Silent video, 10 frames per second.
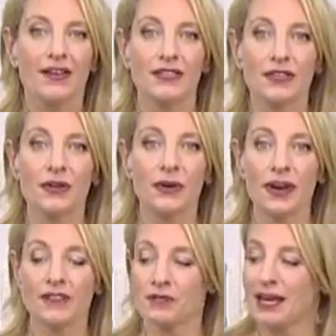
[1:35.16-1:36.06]
so you don't
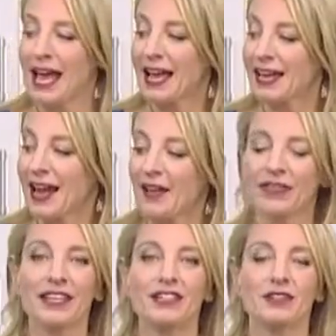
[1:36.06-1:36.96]
have to be hanging out in
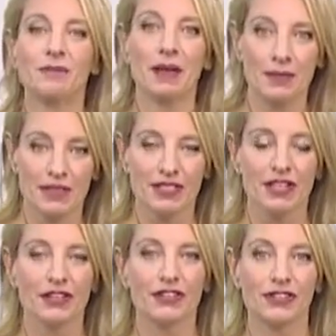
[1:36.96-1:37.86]
the kitchen
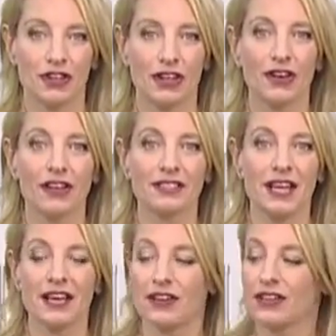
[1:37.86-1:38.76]
babysitting your turkey all
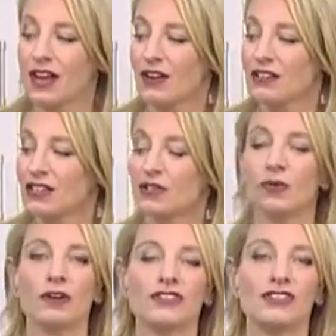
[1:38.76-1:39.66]
day. You're guaranteed
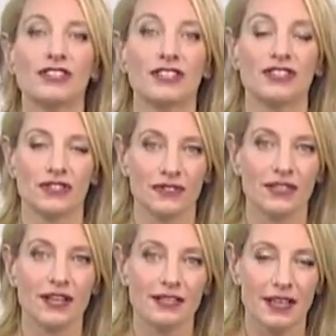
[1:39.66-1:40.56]
gorgeous, delicious
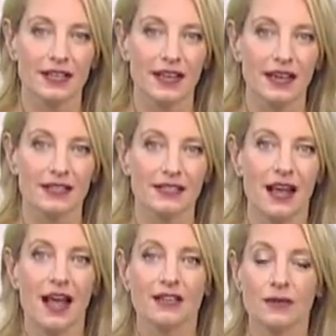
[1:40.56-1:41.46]
results like this.
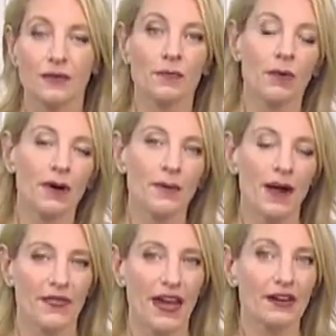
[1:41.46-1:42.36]
So for more
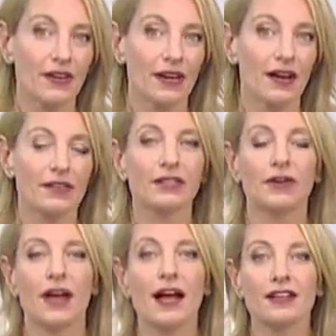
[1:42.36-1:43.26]
about that great oven, go
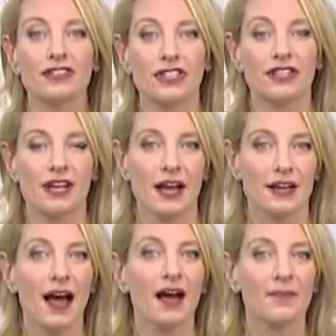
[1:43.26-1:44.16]
to
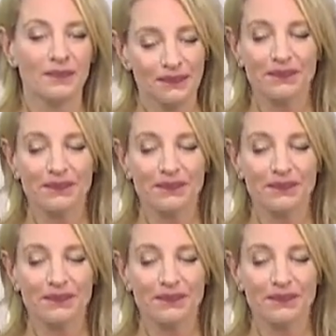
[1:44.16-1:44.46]
lg.com.